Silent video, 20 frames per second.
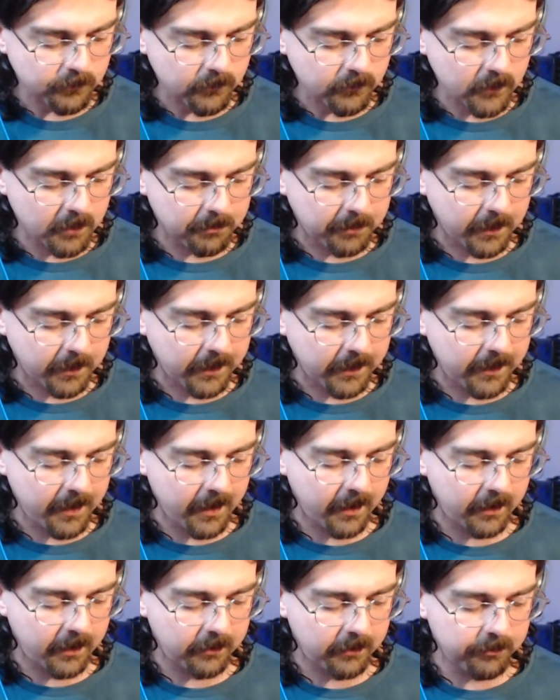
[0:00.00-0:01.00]

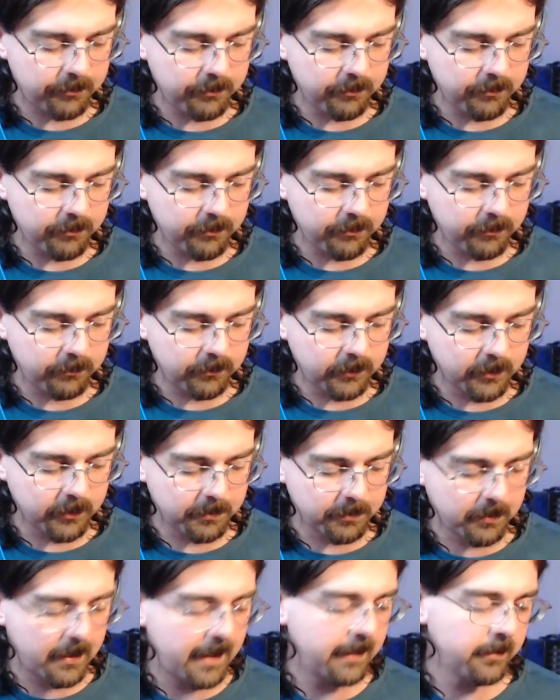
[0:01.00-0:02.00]
But you're
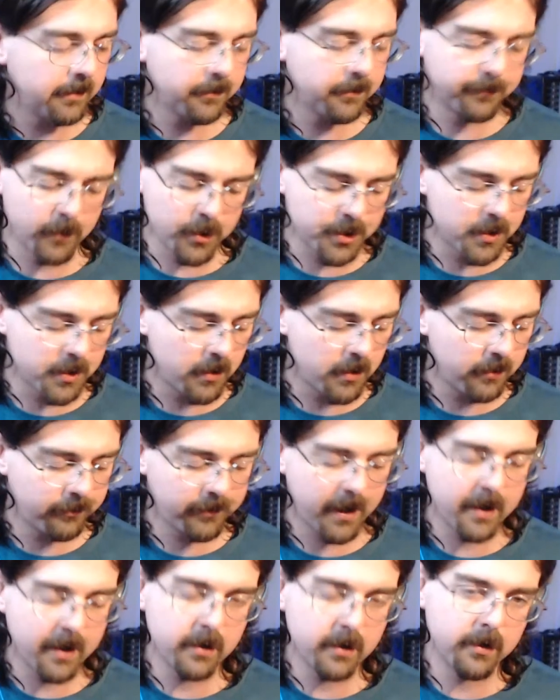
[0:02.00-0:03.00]
playing the first note of the
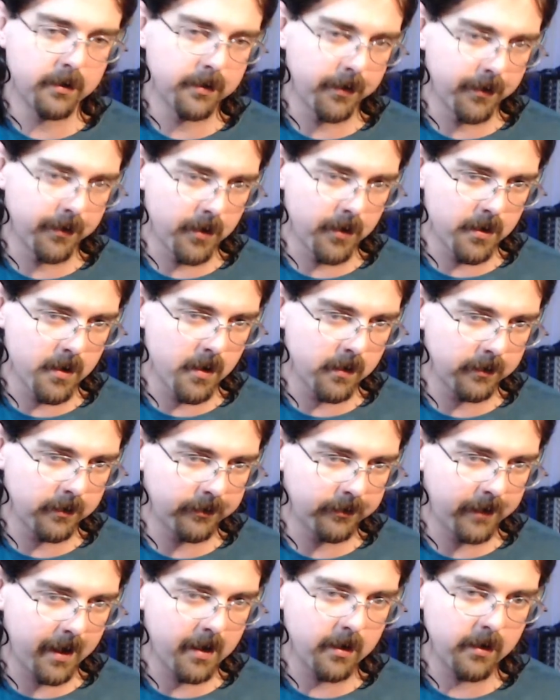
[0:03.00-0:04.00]
scale, the third note of the
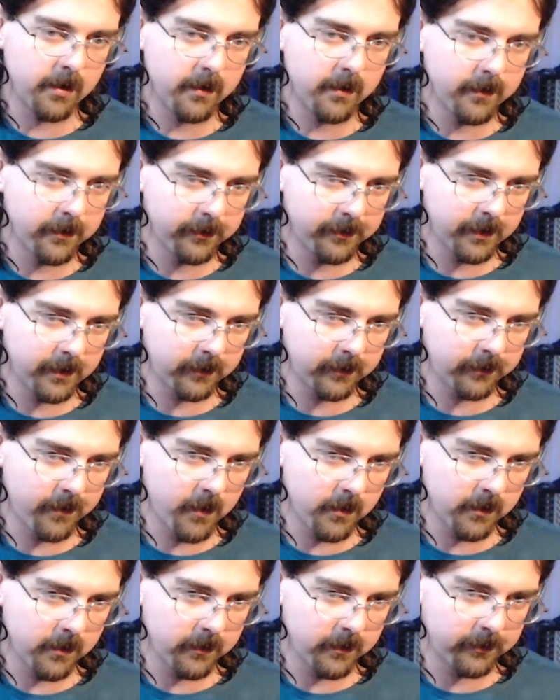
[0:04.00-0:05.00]
scale, the 6th
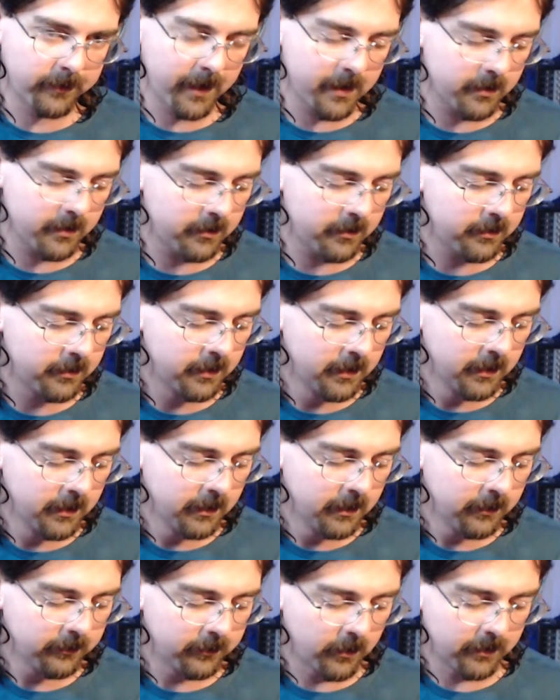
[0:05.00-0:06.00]
note of the scale.
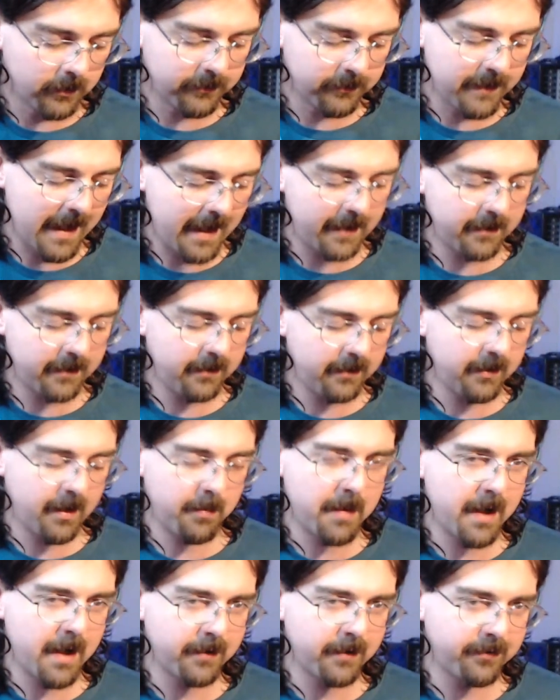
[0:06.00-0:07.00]
So
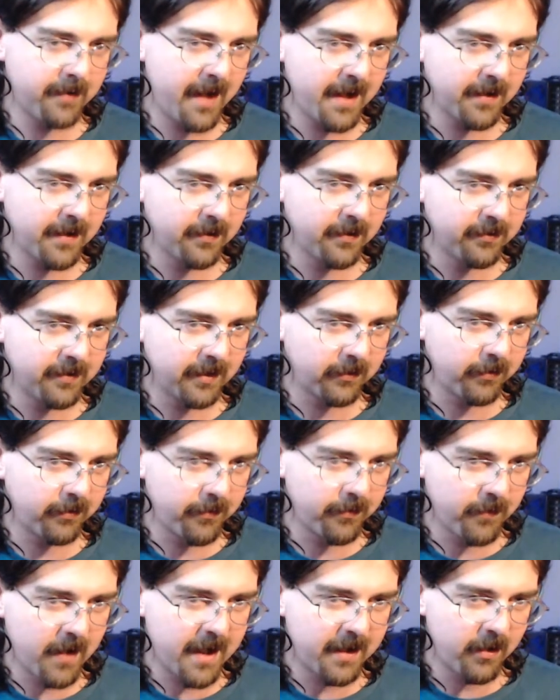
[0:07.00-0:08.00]
I'm not saying the
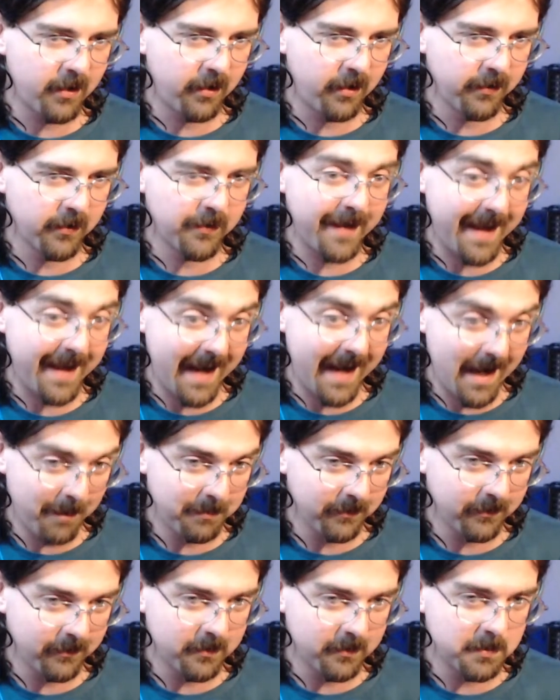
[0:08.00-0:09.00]
6th fret, although that
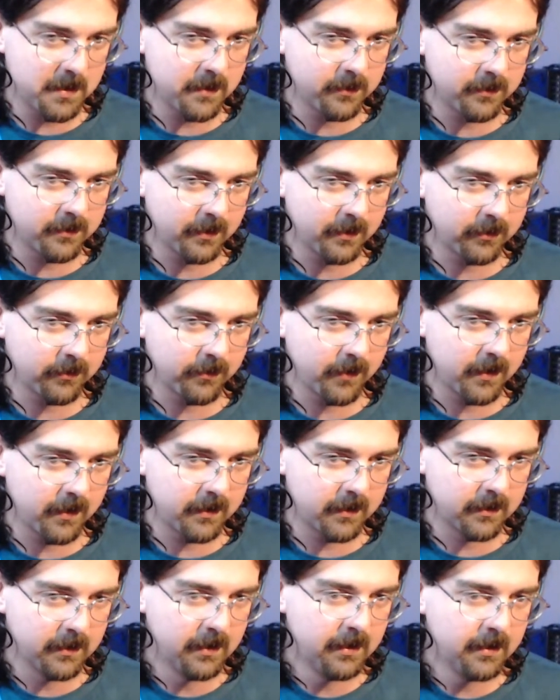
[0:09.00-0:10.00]
happens to be the 6th
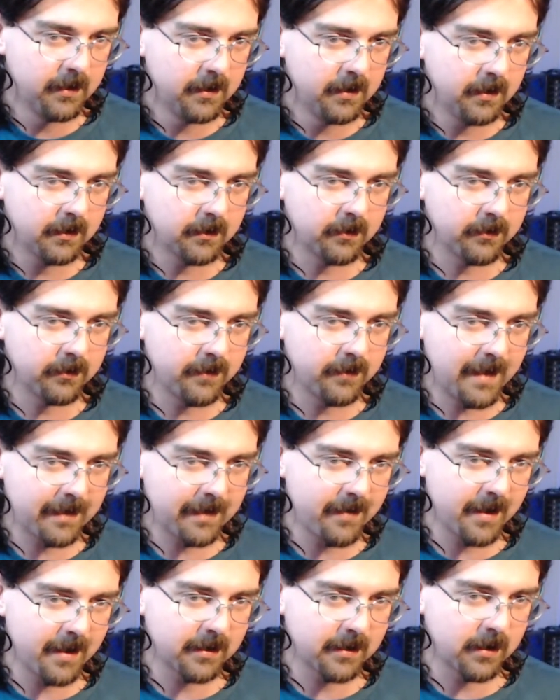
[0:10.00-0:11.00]
fret, because
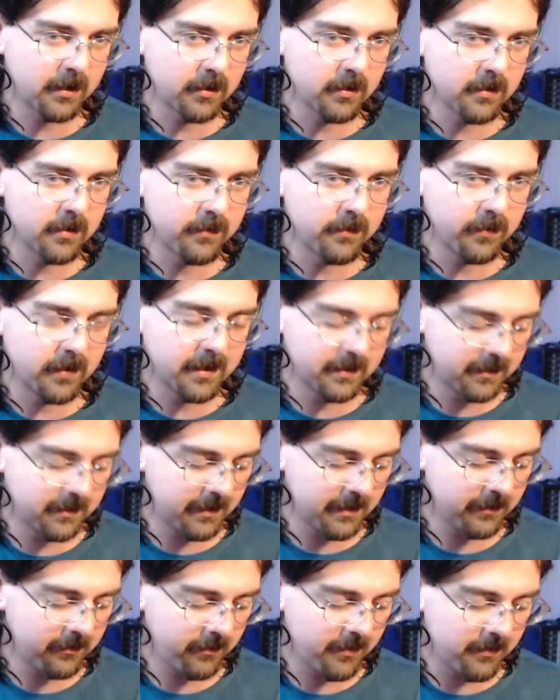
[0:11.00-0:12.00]
that's not the 3rd fret,
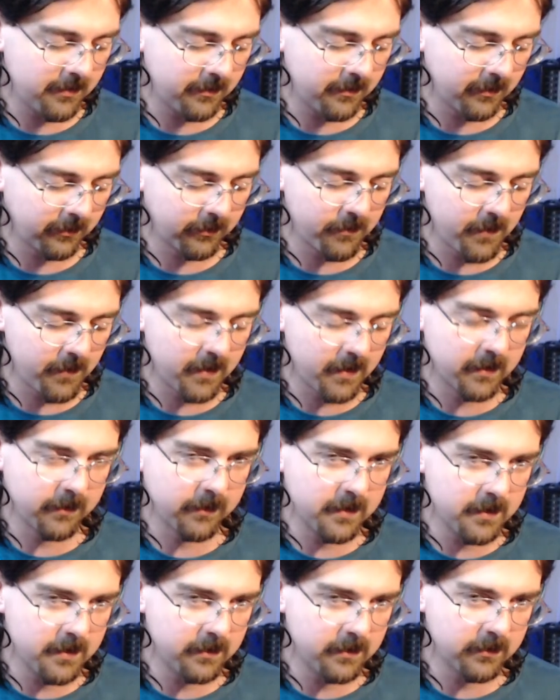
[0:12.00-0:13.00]
that's the 6th fret
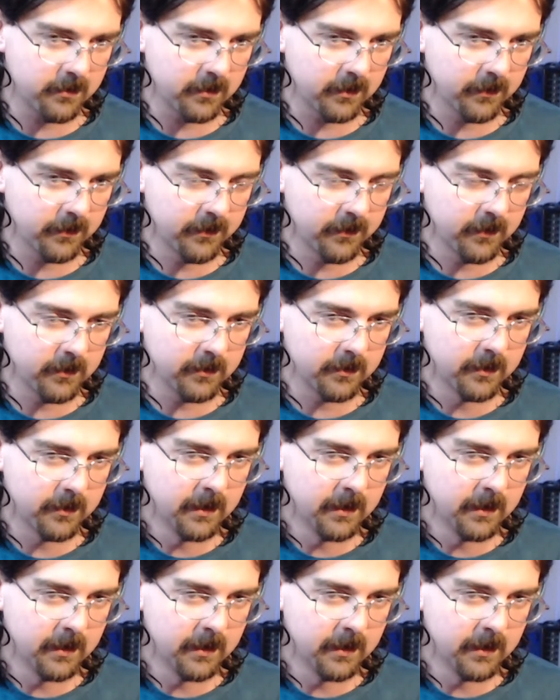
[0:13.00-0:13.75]
of the E string too.